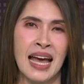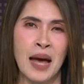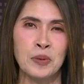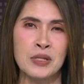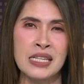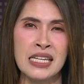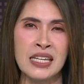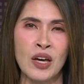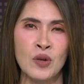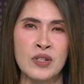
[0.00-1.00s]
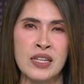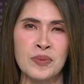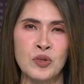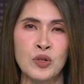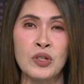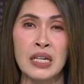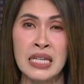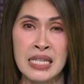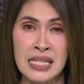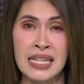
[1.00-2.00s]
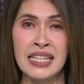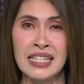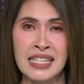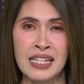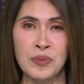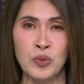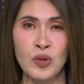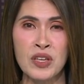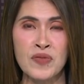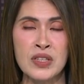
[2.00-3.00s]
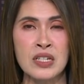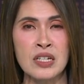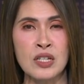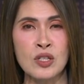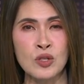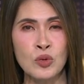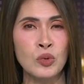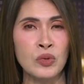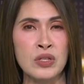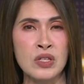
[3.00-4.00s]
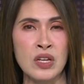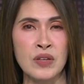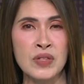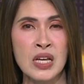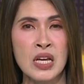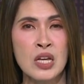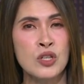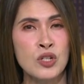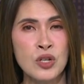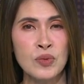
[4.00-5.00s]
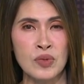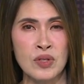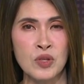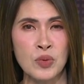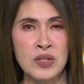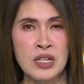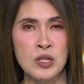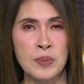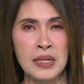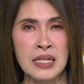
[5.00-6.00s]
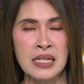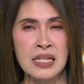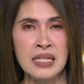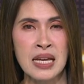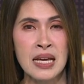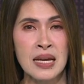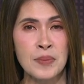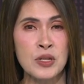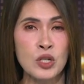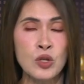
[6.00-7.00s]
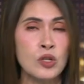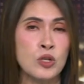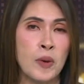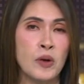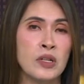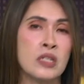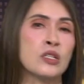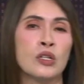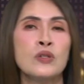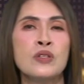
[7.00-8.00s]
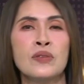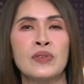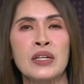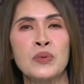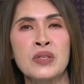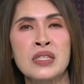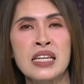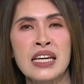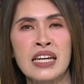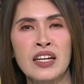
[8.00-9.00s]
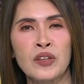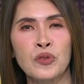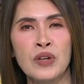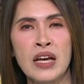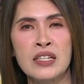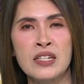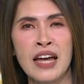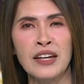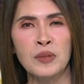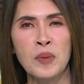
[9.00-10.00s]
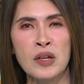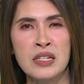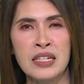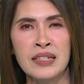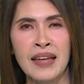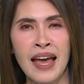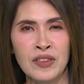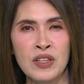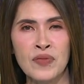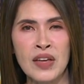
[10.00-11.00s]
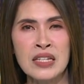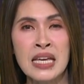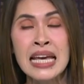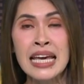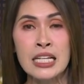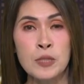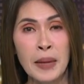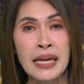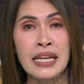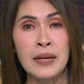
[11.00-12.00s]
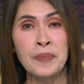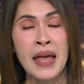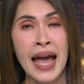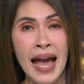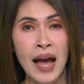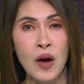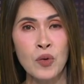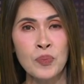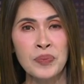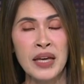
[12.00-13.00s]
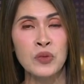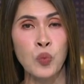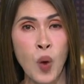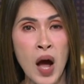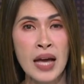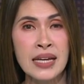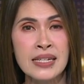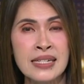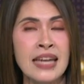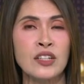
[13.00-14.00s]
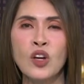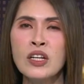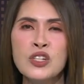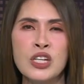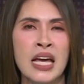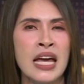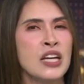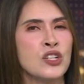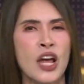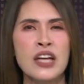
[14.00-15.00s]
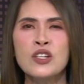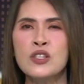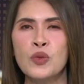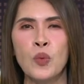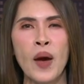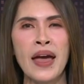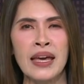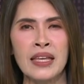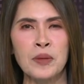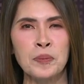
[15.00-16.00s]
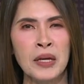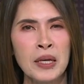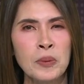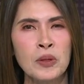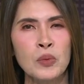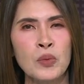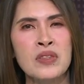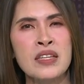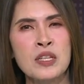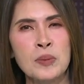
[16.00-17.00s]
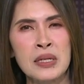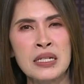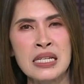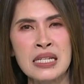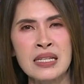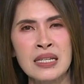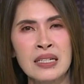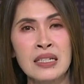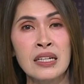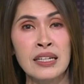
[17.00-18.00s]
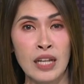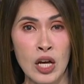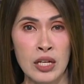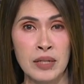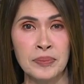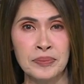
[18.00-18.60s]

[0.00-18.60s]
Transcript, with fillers: Apple CEO Tim Cook is in Singapore. He visited a school that serves students with disabilities. Mr. Cook spoke exclusively with CNA 938's Daniel Martin at the event, explaining how and why technology changes the way that people with disabilities can learn.